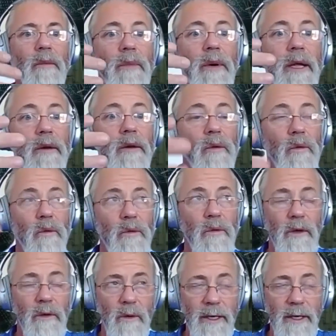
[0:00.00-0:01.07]
But yeah.
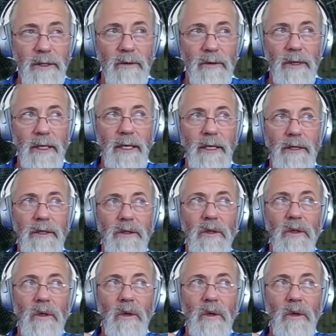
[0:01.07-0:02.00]
the question really is,